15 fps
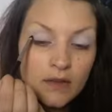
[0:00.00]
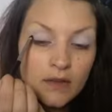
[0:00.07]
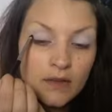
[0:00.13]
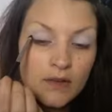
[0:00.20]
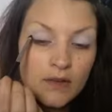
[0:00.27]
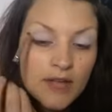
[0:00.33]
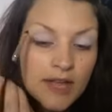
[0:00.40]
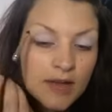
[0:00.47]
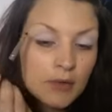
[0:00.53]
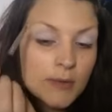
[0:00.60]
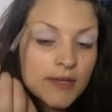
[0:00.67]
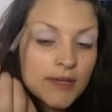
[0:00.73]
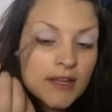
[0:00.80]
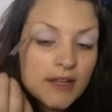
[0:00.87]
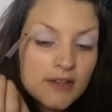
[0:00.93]
So now what
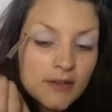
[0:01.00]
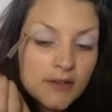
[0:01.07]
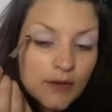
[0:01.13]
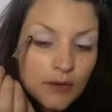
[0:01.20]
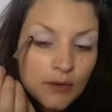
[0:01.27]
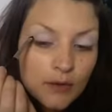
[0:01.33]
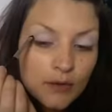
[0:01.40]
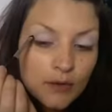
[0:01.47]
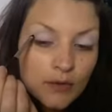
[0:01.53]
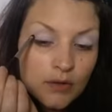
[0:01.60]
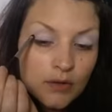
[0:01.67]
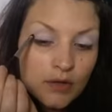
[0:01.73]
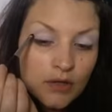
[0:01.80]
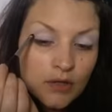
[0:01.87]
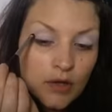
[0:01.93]
we're going to do
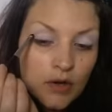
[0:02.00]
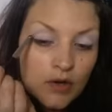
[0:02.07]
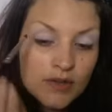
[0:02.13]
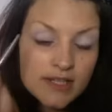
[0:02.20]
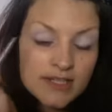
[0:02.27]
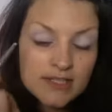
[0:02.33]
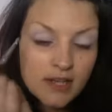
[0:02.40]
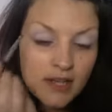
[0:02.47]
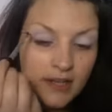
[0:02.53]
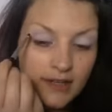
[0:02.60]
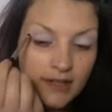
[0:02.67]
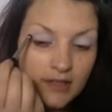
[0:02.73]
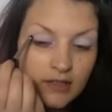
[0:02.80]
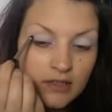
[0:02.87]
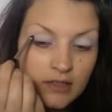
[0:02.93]
on this
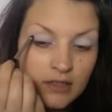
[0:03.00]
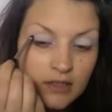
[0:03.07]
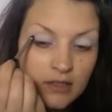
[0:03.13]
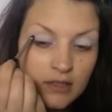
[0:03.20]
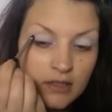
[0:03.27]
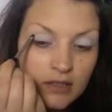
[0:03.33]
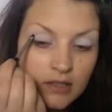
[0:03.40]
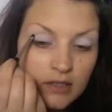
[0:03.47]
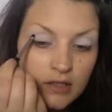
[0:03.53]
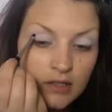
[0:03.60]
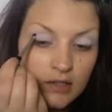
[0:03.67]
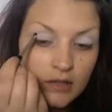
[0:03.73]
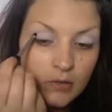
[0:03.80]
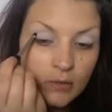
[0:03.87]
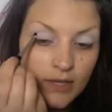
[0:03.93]
eye,
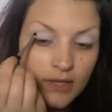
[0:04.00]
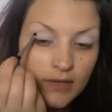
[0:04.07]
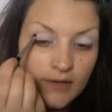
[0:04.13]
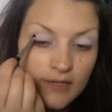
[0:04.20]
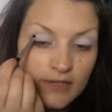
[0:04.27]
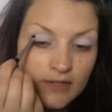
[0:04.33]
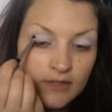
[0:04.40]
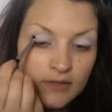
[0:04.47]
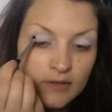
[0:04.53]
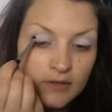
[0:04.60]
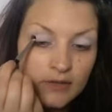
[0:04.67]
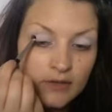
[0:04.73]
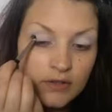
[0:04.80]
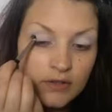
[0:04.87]
we're going to